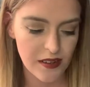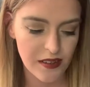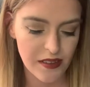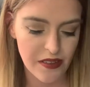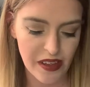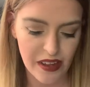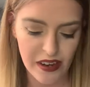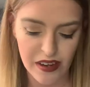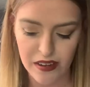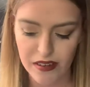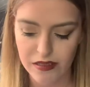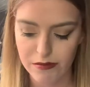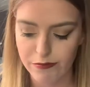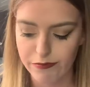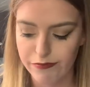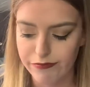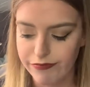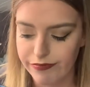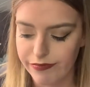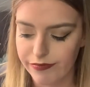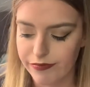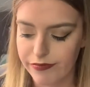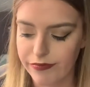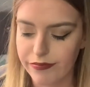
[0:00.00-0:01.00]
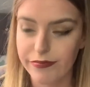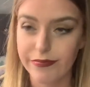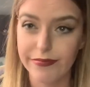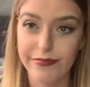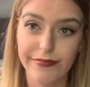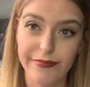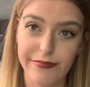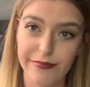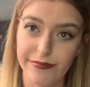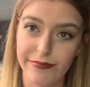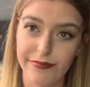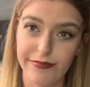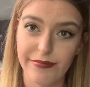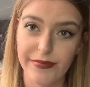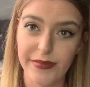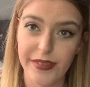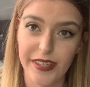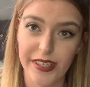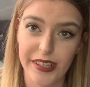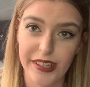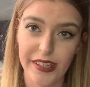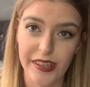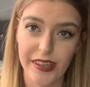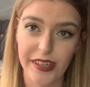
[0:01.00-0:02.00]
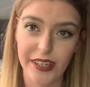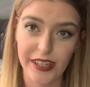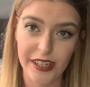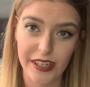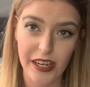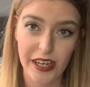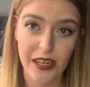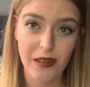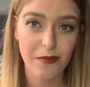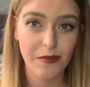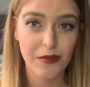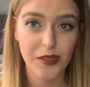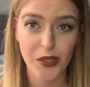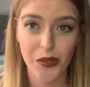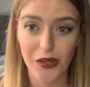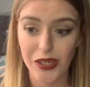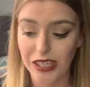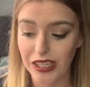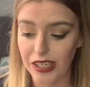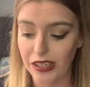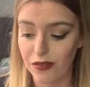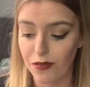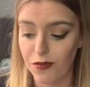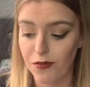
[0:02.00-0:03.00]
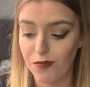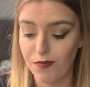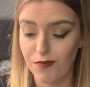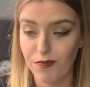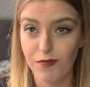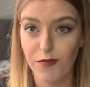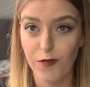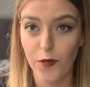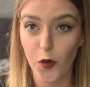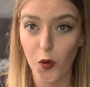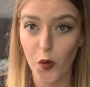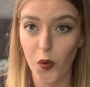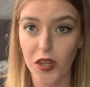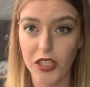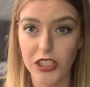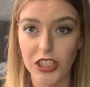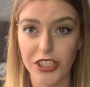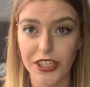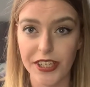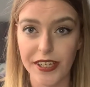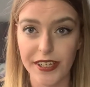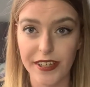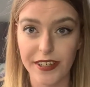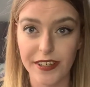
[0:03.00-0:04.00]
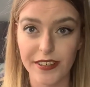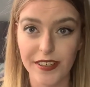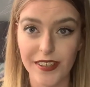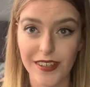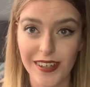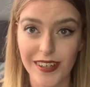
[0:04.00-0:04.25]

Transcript: then like, I'm 24 this year,